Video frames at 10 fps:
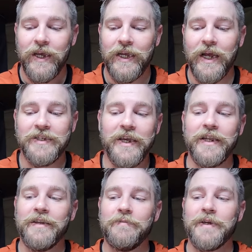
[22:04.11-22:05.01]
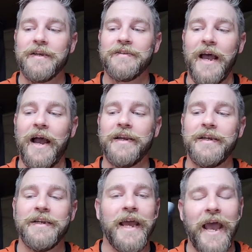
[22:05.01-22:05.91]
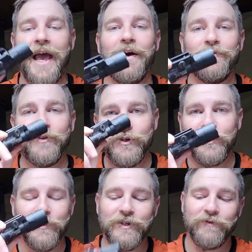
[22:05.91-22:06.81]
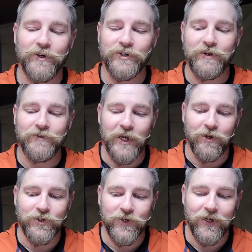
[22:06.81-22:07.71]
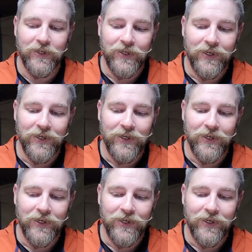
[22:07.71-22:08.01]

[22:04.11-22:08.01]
And I did it because I didn't have the newest version of the Ultra,